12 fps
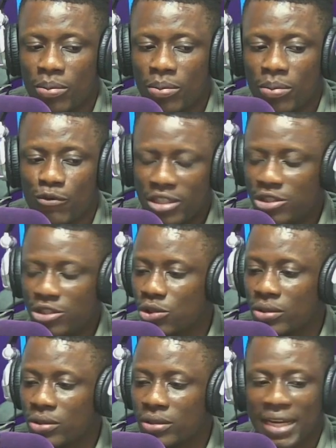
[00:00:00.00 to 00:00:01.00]
that will
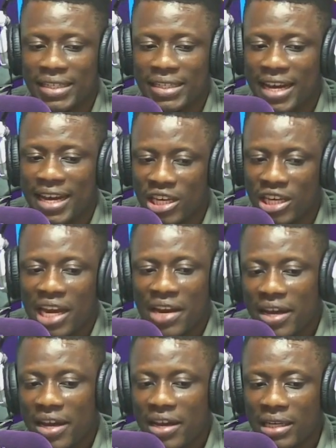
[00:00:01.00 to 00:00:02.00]
ensure that
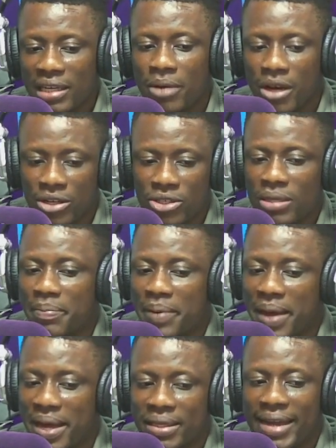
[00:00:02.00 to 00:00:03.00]
Nigeria emerges the
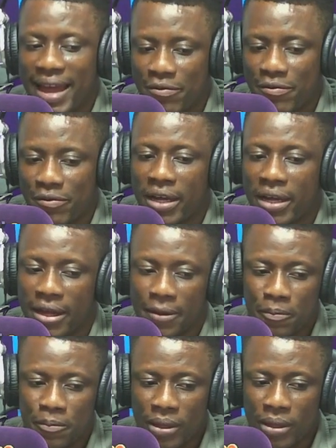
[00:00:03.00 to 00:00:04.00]
best in Africa.
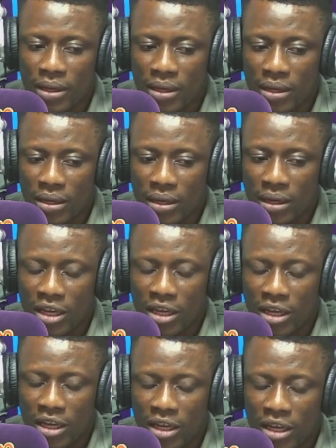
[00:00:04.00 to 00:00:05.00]
It
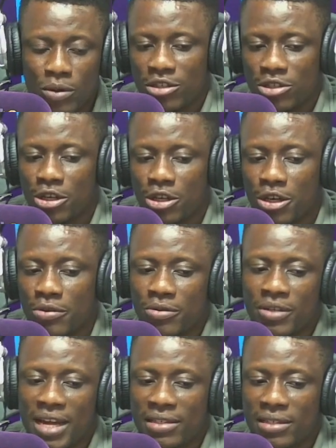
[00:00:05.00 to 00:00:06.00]
will interest you to
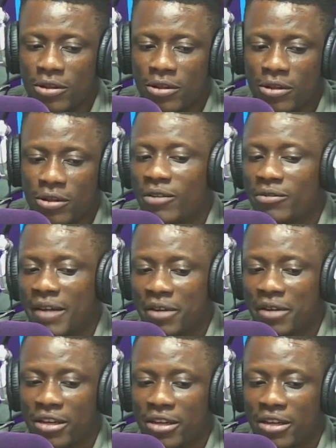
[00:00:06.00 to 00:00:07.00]
know that the 12th
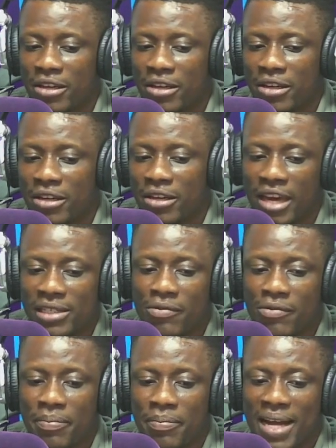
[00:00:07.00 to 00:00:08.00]
African Games took place
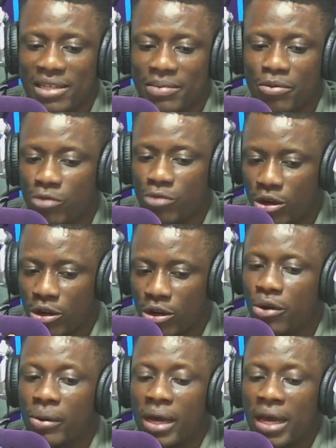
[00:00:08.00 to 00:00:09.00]
in Rabat,
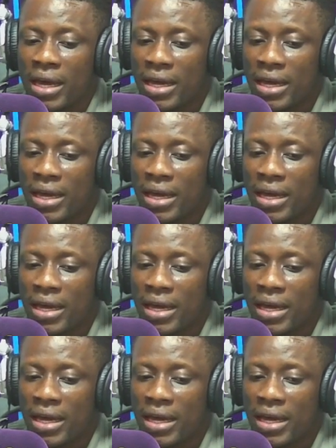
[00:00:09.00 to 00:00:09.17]
Morocco